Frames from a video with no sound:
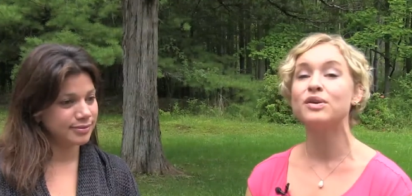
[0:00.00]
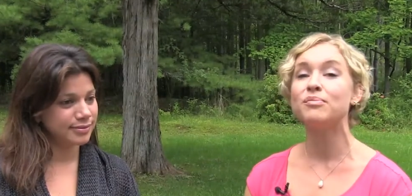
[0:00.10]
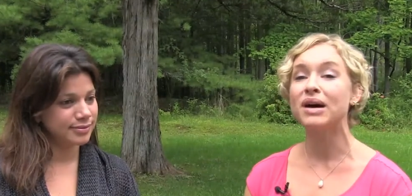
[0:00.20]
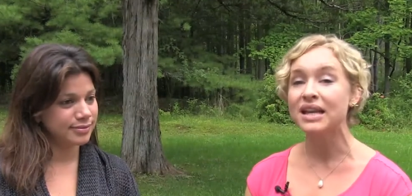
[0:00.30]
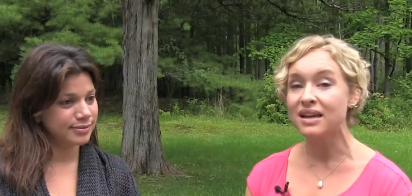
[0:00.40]
Speaker 1: go to
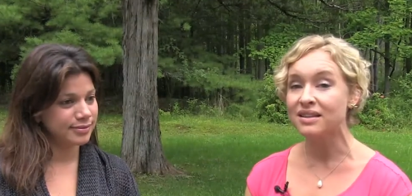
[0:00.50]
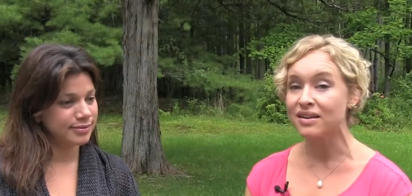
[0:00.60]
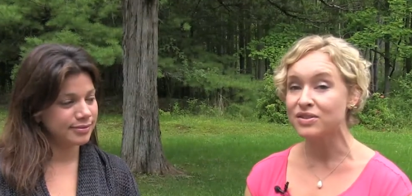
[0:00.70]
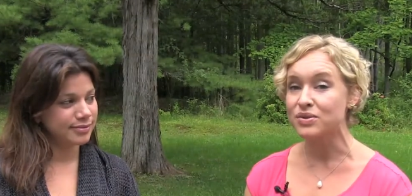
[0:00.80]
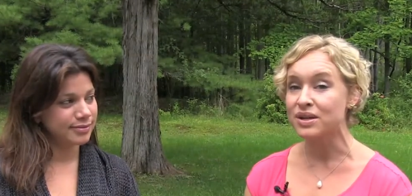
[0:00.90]

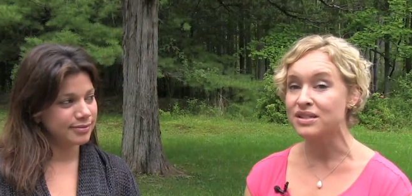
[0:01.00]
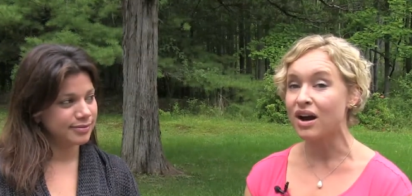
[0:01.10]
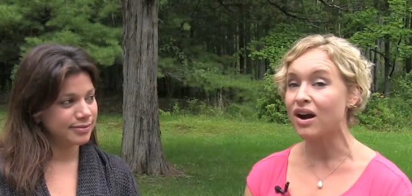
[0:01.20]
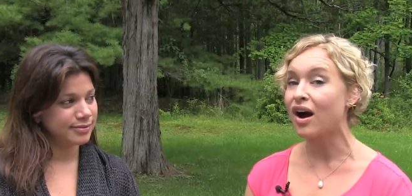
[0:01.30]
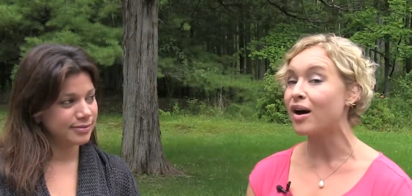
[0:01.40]

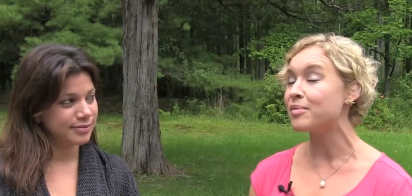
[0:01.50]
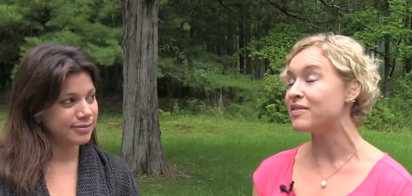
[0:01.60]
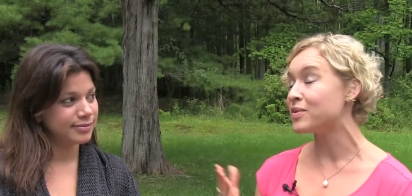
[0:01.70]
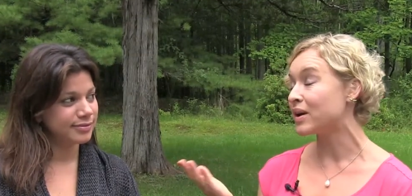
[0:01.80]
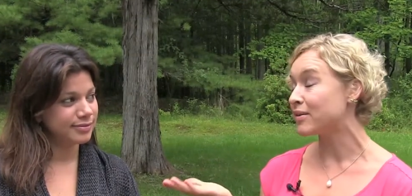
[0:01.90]
moneyalovestory.com.
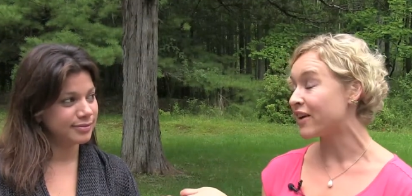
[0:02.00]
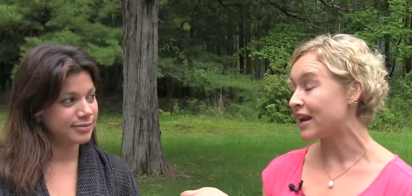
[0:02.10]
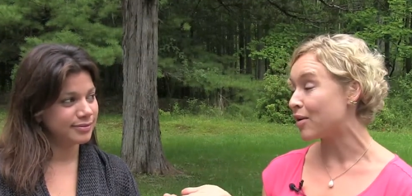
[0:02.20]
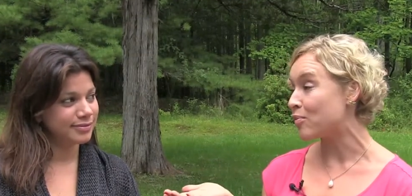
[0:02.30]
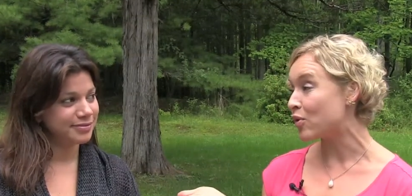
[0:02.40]
If you want to
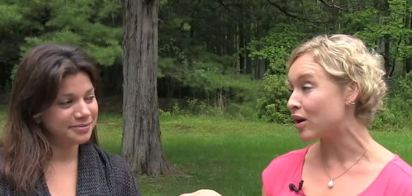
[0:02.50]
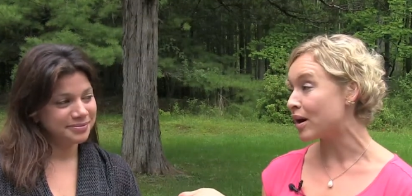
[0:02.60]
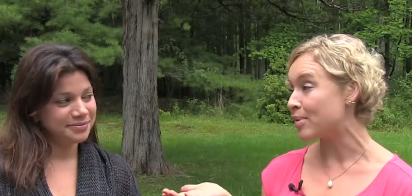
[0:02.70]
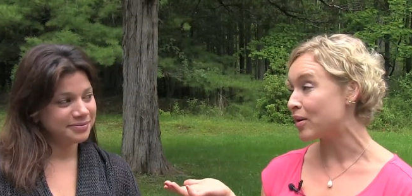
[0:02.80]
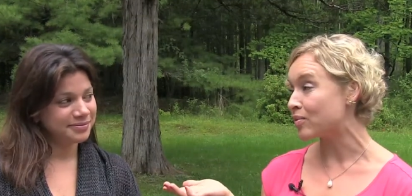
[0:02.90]
find out more
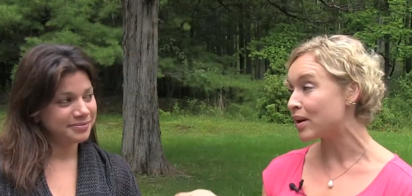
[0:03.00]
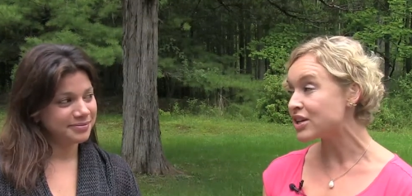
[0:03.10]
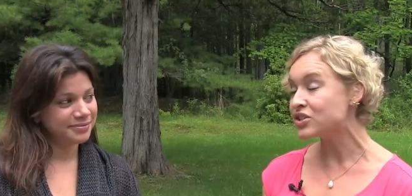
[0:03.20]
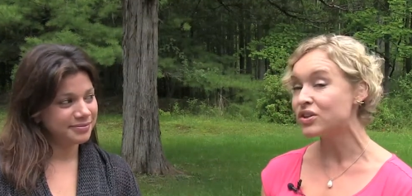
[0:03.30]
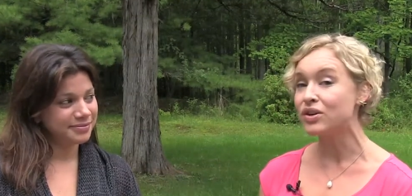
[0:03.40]
about
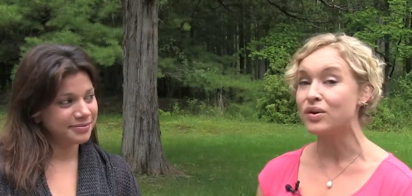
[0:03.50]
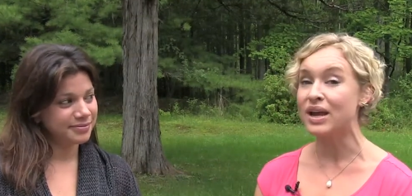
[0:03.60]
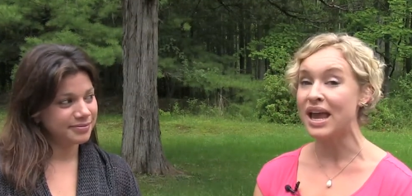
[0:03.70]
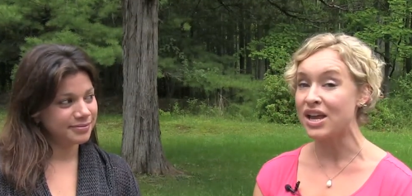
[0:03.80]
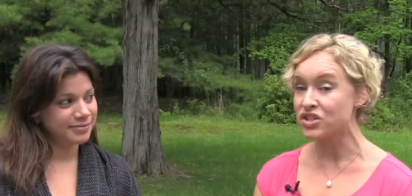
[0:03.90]
Rachel, go
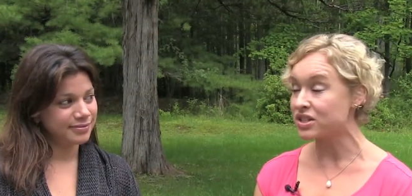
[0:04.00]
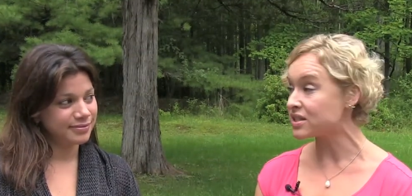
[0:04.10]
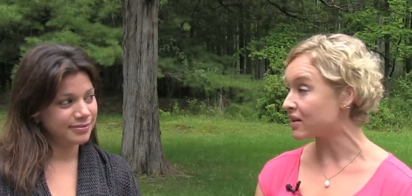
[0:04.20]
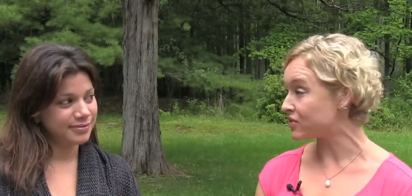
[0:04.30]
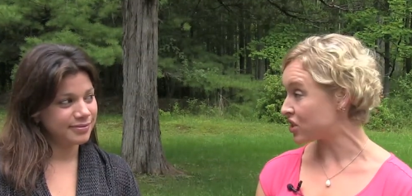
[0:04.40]
to
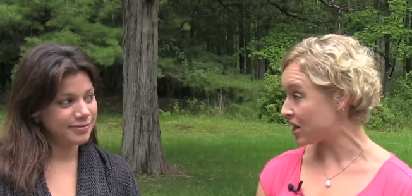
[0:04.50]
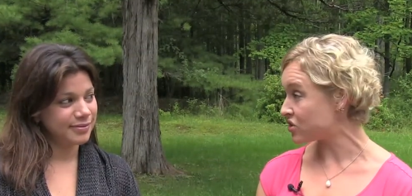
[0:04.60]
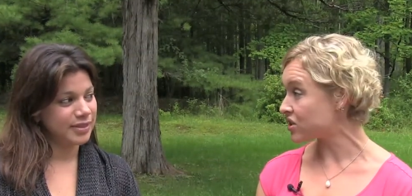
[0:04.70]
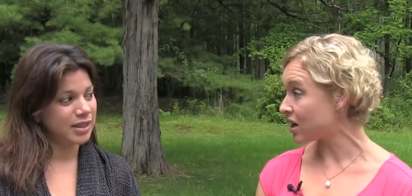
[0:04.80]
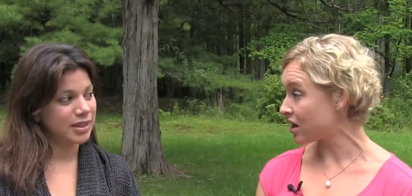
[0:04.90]

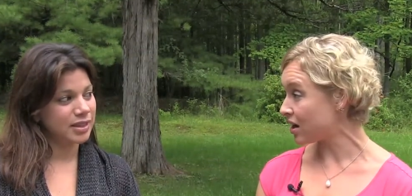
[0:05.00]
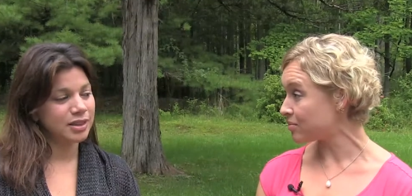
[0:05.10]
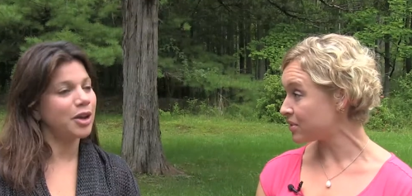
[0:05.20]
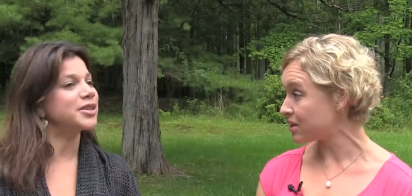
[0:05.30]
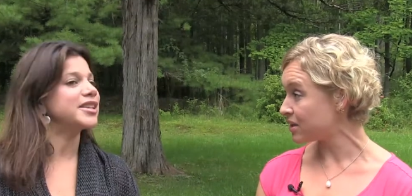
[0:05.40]

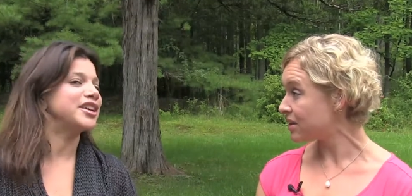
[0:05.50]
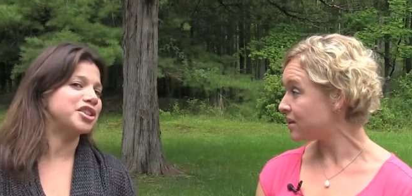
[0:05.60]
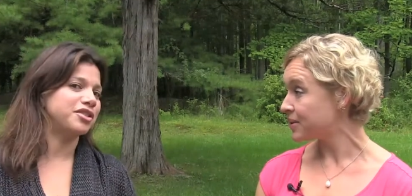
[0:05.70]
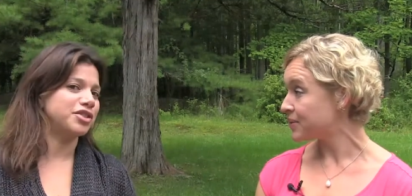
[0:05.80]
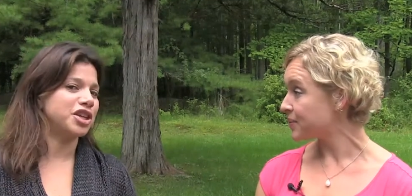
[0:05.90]
agentofchange.com. No, it's
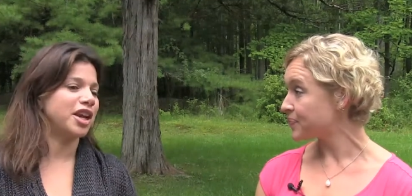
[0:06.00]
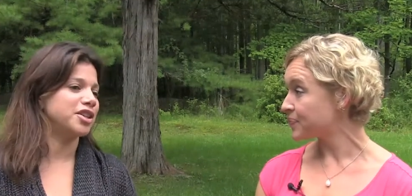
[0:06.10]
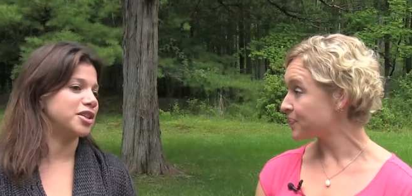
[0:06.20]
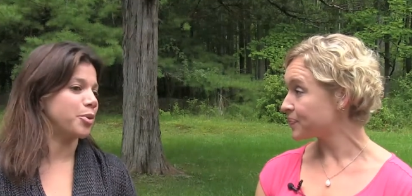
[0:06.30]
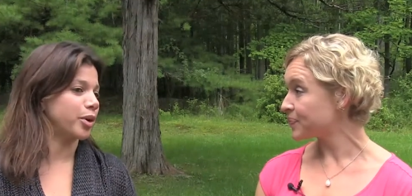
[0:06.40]

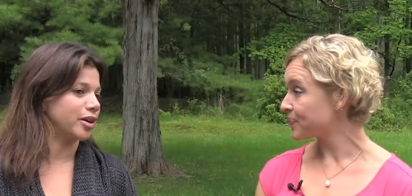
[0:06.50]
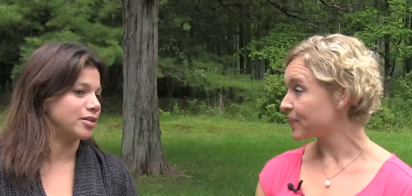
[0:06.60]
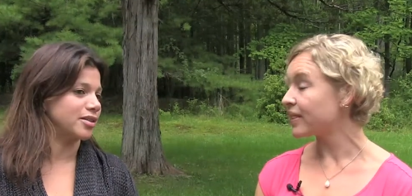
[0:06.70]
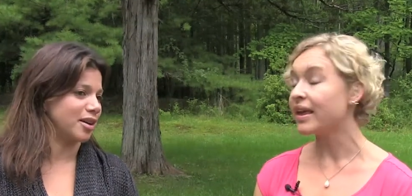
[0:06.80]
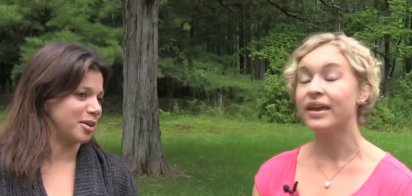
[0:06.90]

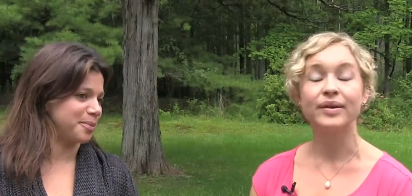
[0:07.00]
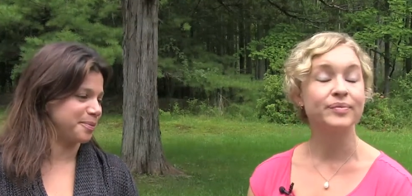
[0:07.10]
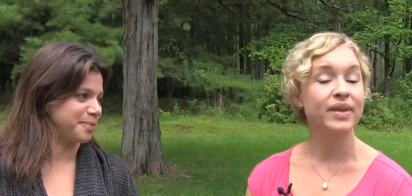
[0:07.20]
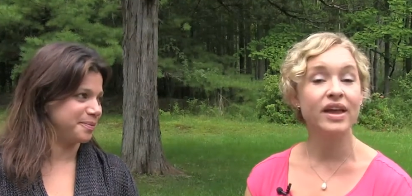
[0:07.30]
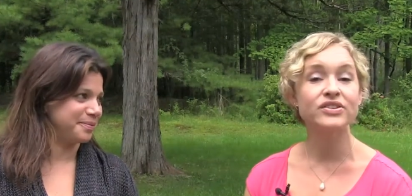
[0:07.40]
agentofchangenetwork.com. Thank you.
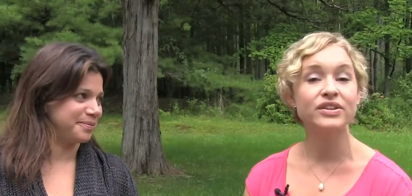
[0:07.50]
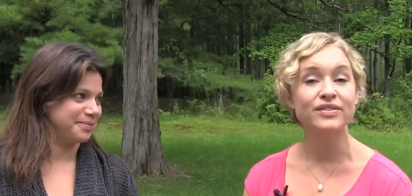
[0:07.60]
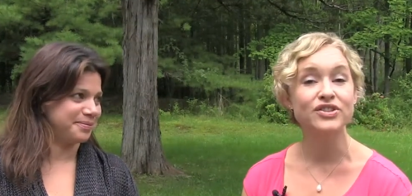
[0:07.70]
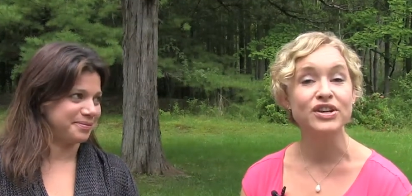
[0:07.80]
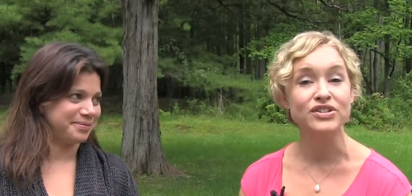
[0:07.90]

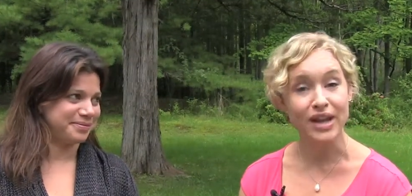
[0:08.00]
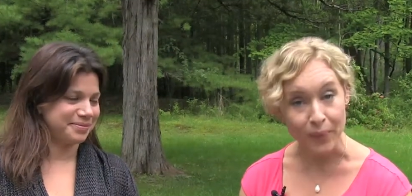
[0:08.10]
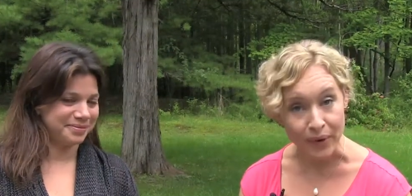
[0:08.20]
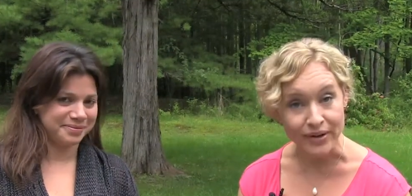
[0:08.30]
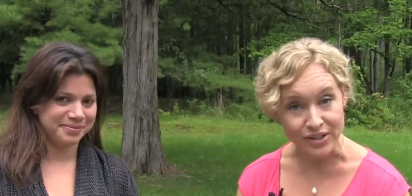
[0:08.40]

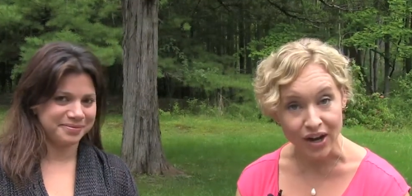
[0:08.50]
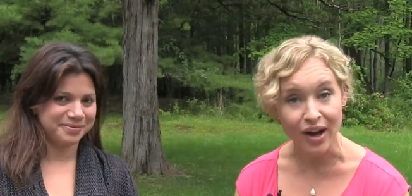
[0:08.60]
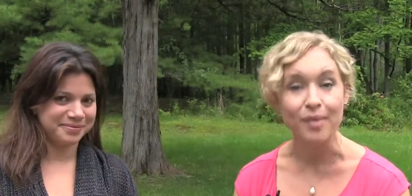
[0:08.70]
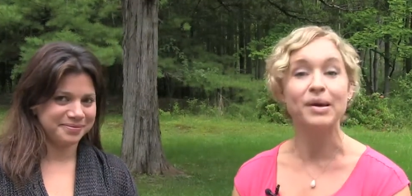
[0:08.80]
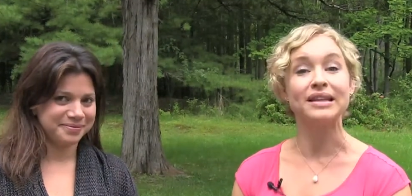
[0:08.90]

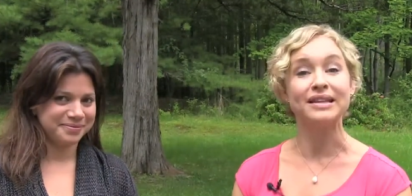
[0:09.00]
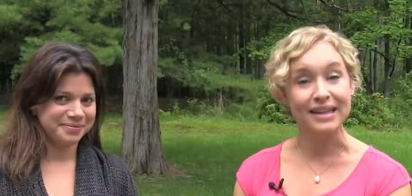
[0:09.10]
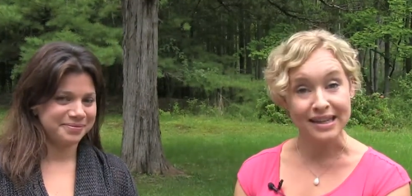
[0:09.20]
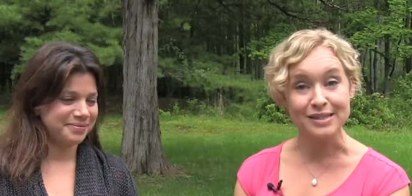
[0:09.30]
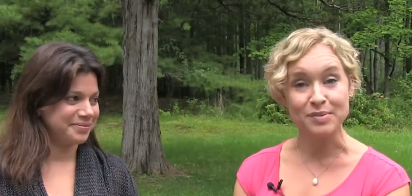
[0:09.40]
Agentofchangenetwork.com. And the
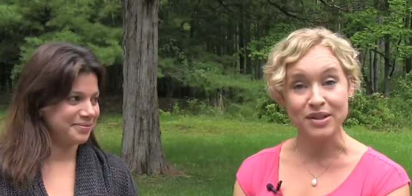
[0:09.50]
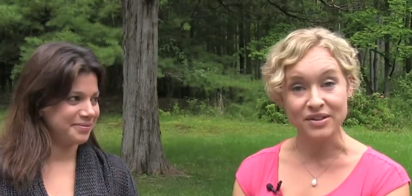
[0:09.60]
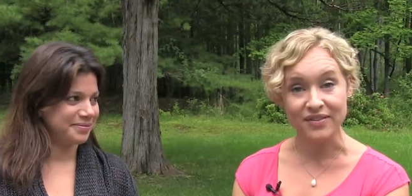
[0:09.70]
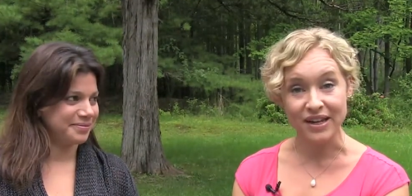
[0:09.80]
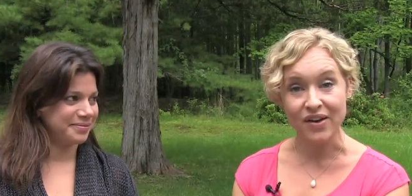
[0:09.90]
link is below
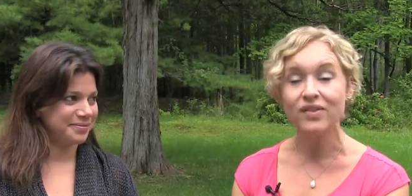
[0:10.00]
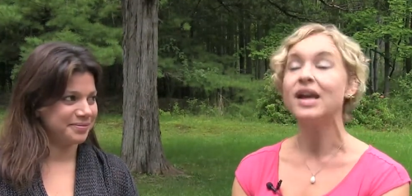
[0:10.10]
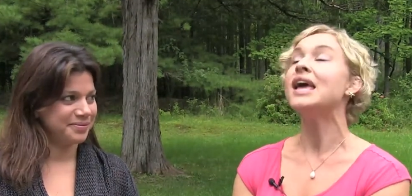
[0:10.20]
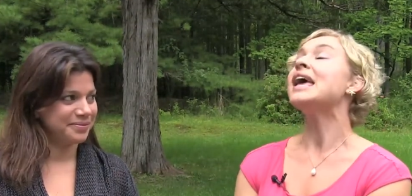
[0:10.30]
the video.